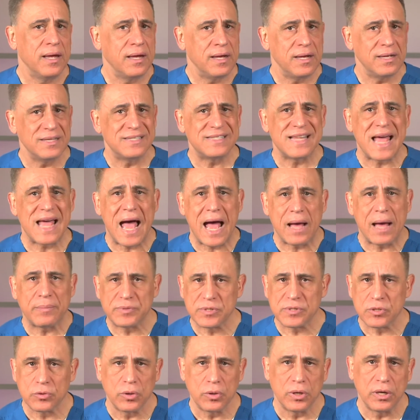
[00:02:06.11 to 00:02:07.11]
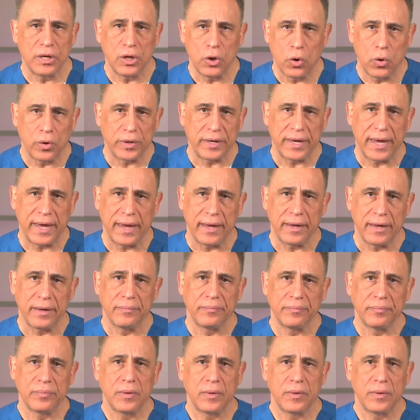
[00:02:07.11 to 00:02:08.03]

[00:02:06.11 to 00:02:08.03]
it's absolutely okay,